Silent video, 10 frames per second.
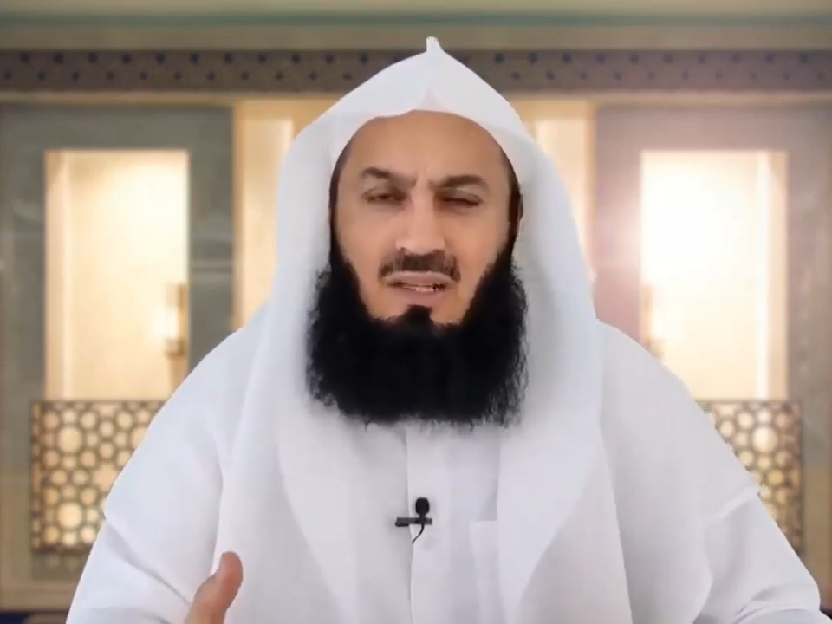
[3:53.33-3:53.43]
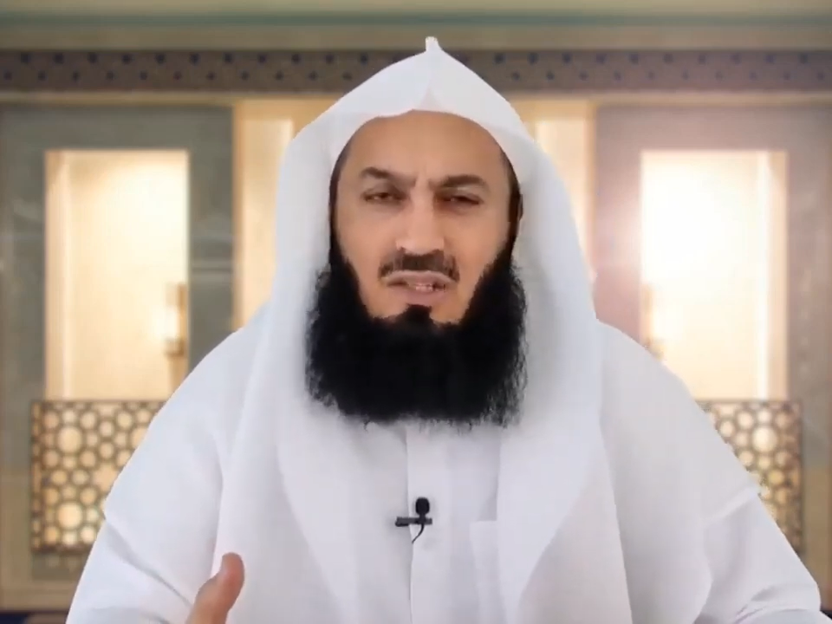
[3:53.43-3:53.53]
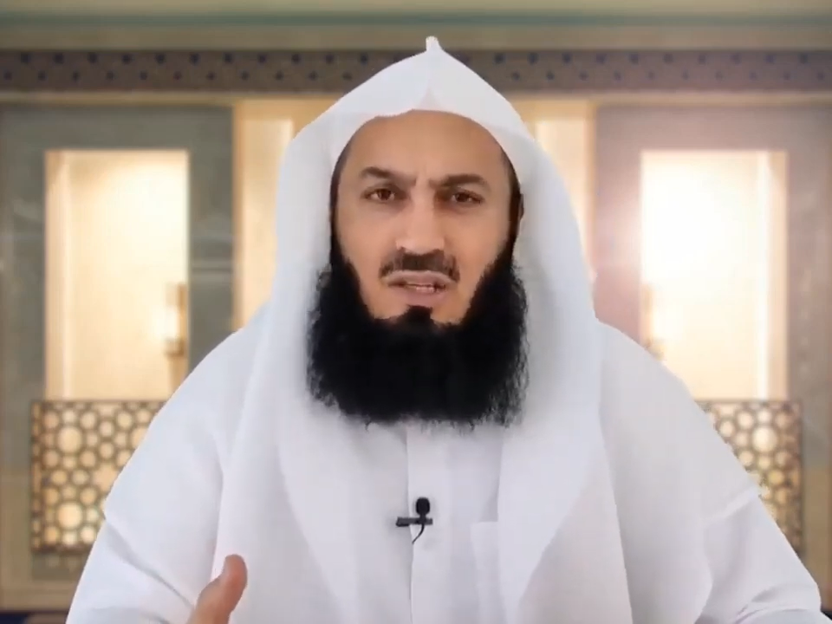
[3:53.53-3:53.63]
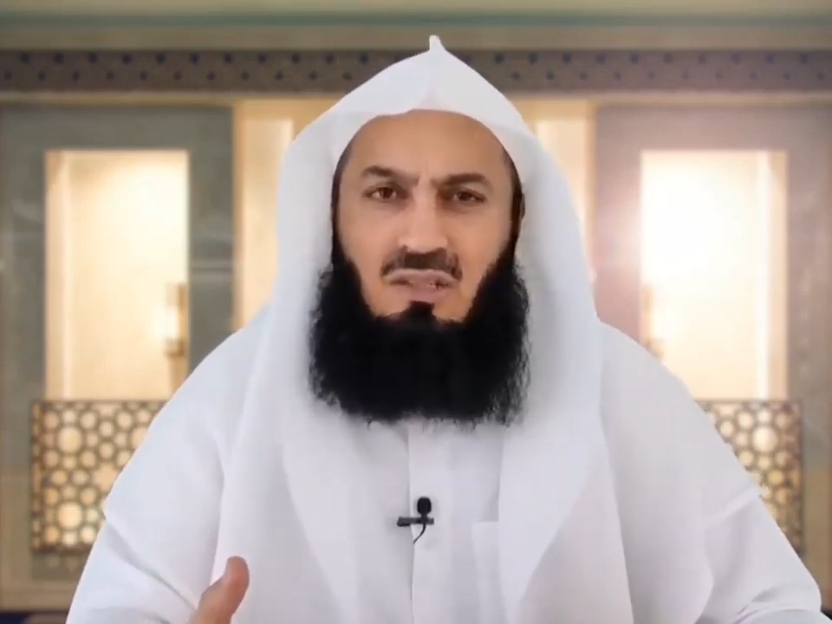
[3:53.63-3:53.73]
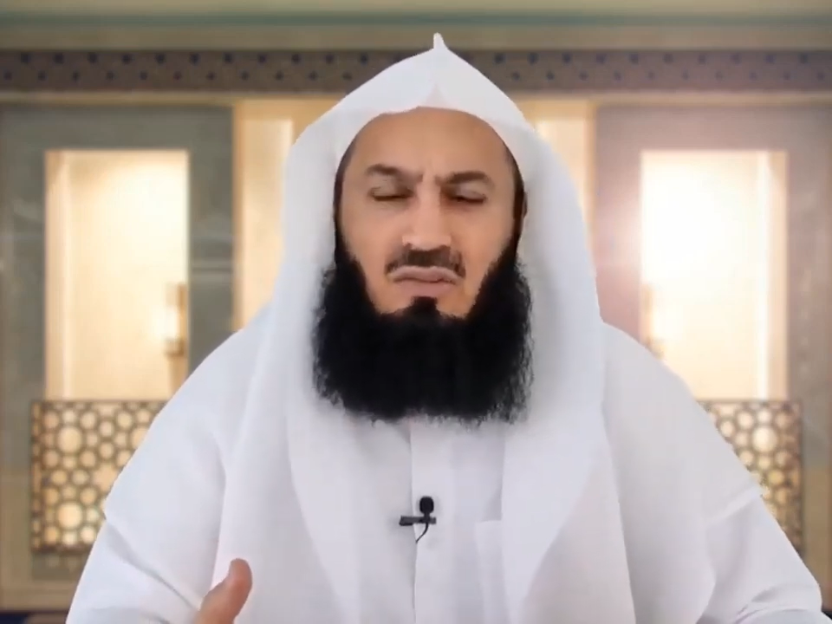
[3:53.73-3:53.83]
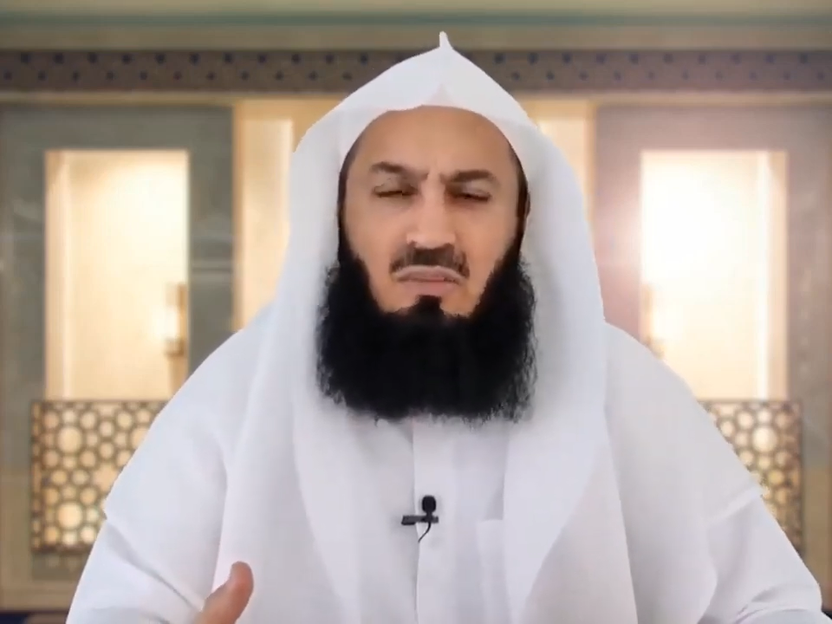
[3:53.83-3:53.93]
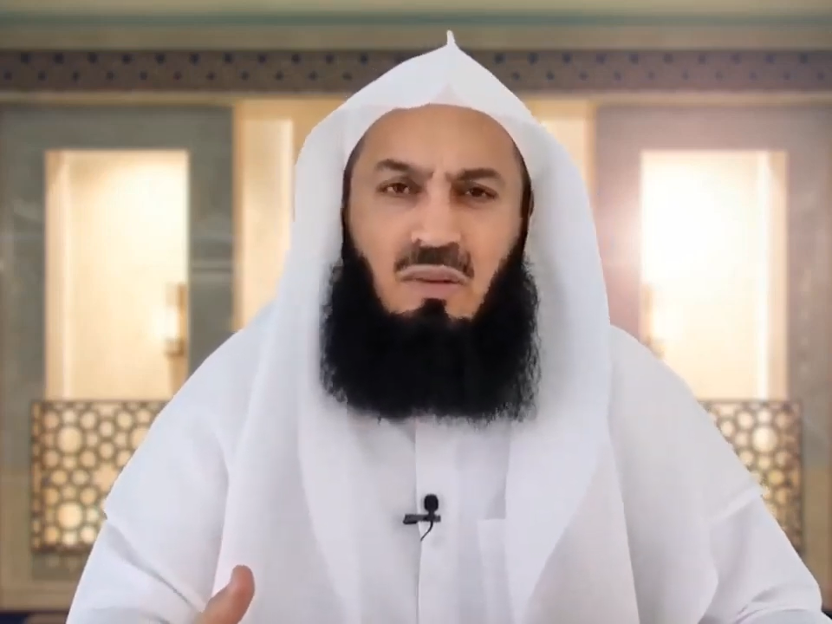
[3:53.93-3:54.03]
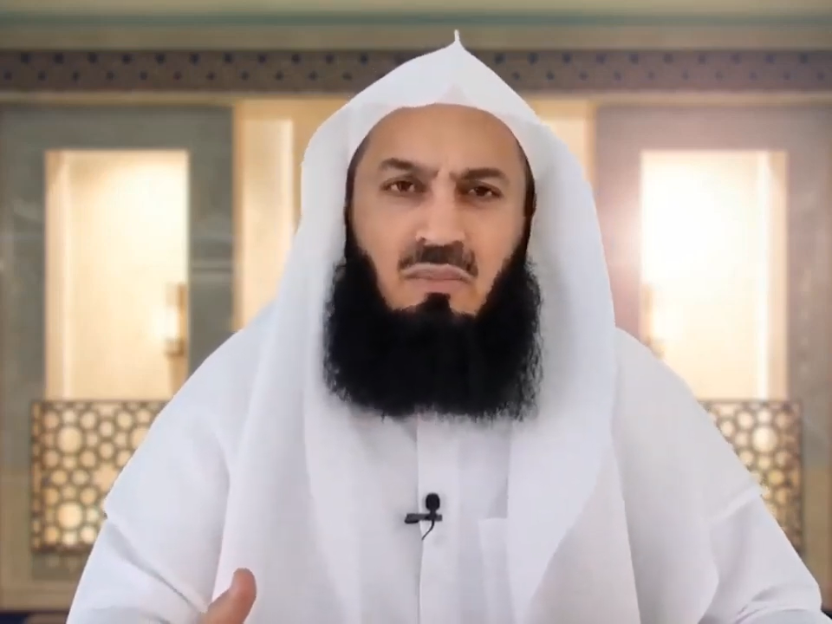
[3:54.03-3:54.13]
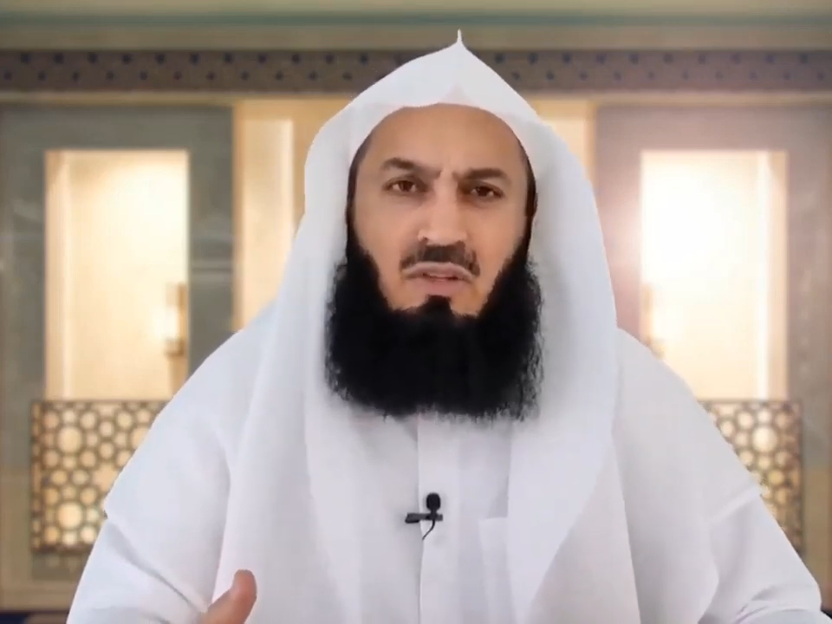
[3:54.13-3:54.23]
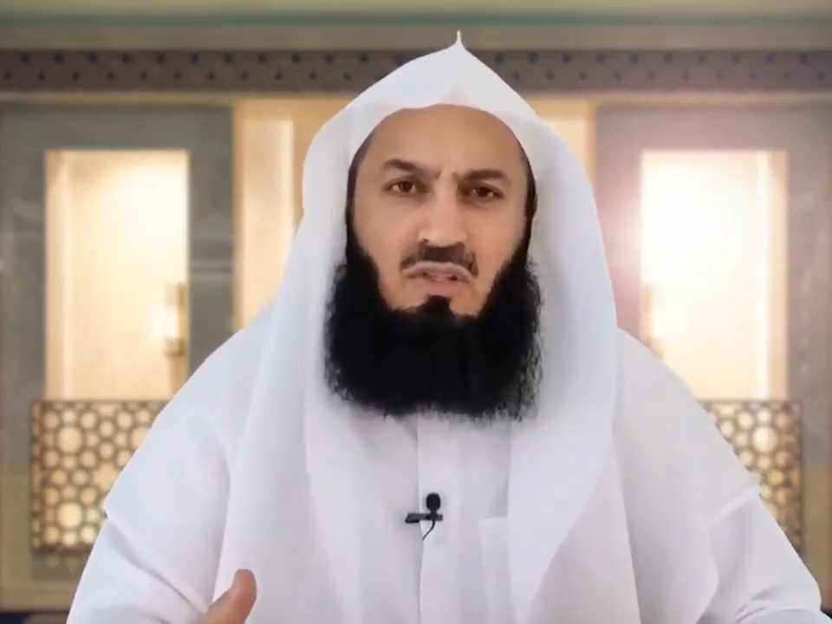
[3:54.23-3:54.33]
certain
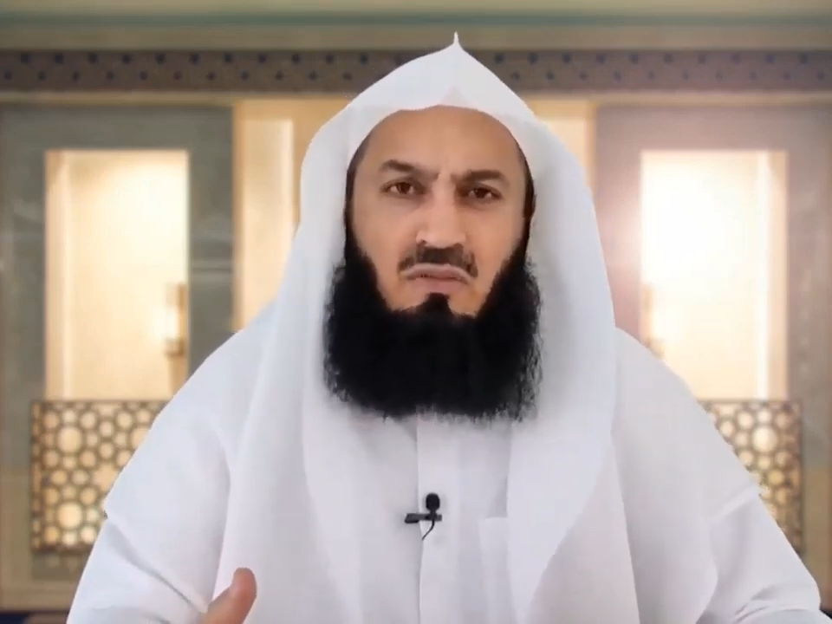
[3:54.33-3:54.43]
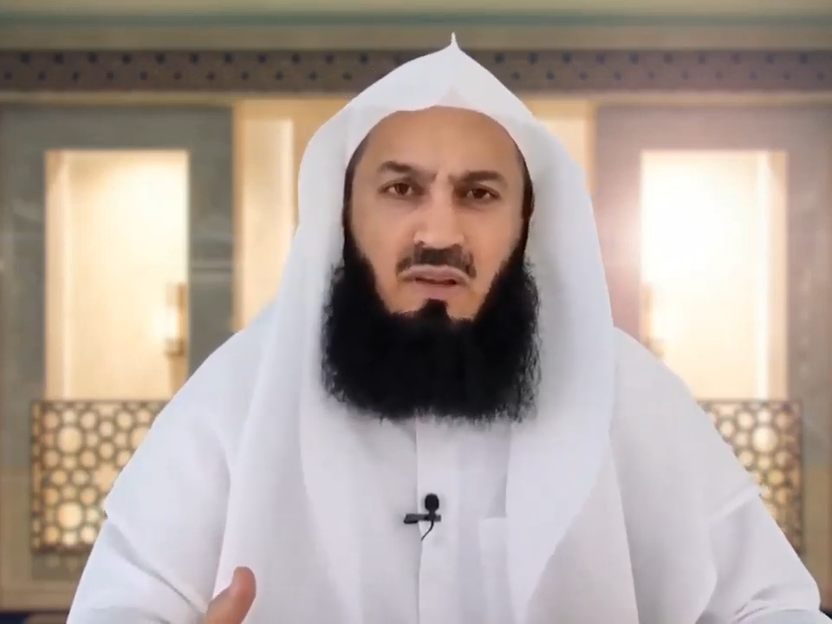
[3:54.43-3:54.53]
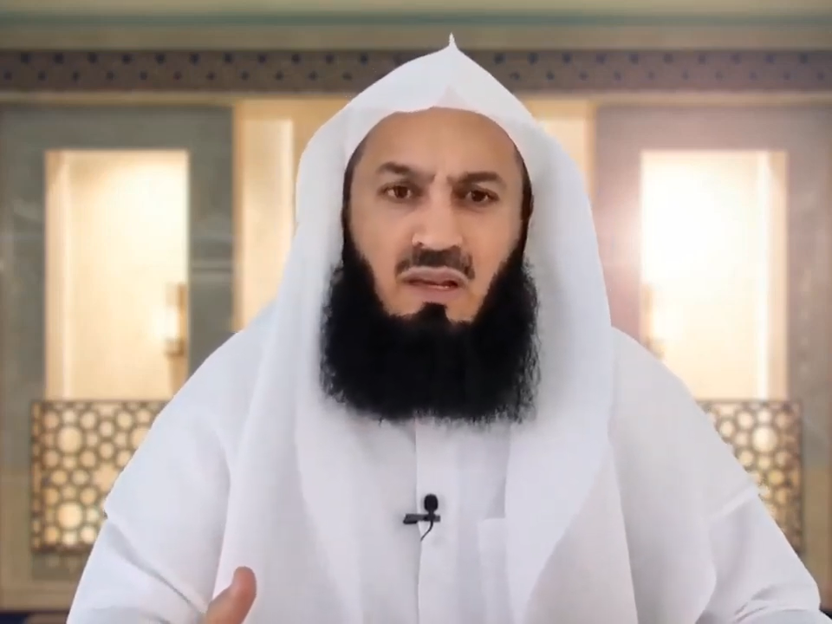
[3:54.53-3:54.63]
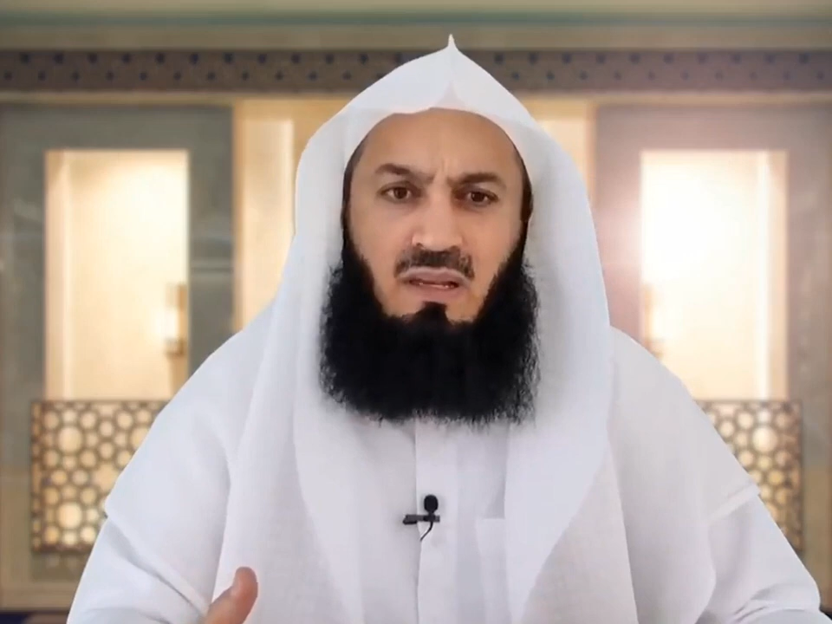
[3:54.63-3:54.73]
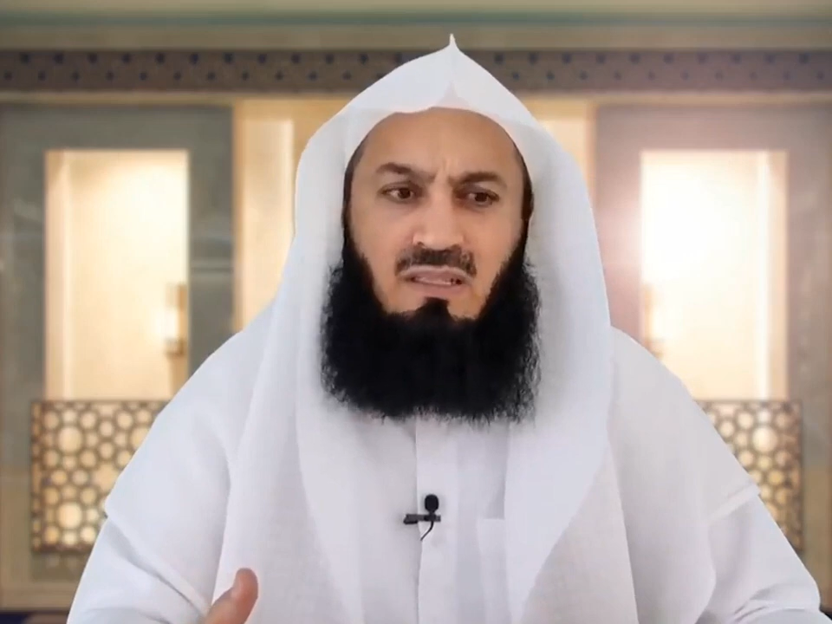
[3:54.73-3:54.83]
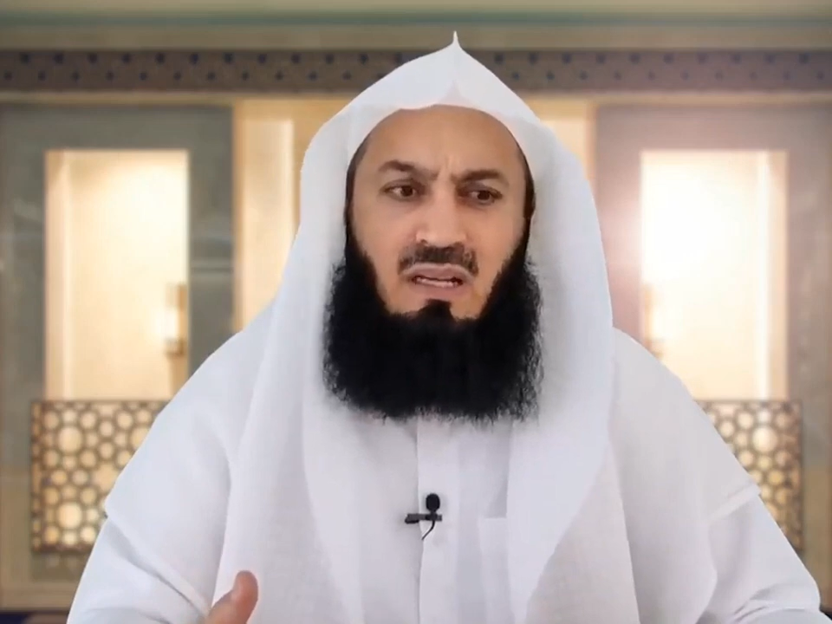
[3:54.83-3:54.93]
remembrance of Allah,